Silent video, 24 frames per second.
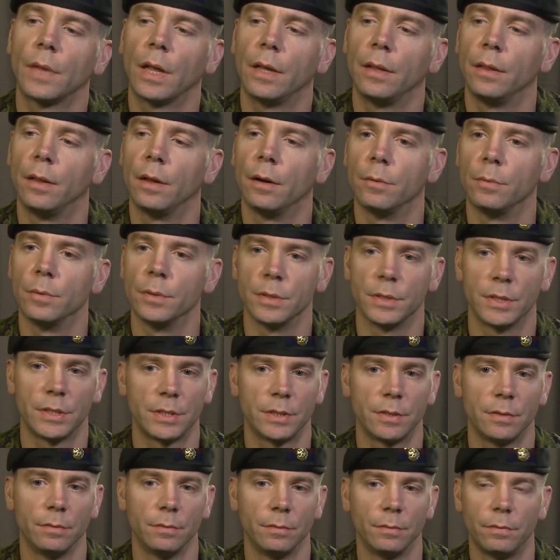there
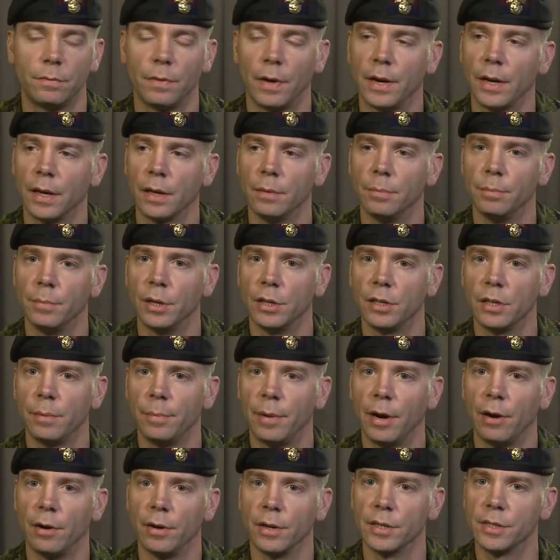was fighting in built-up
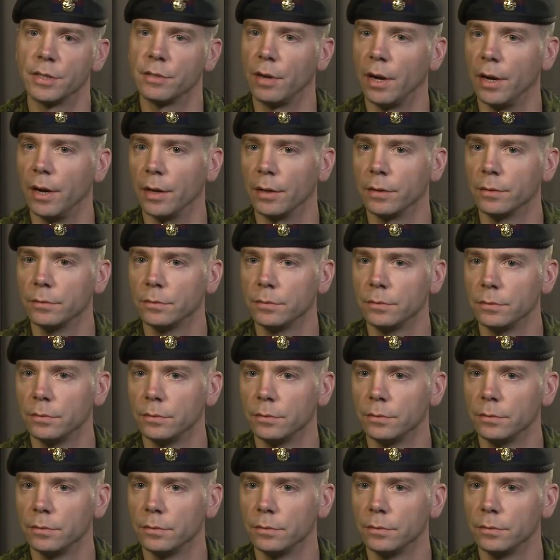areas training.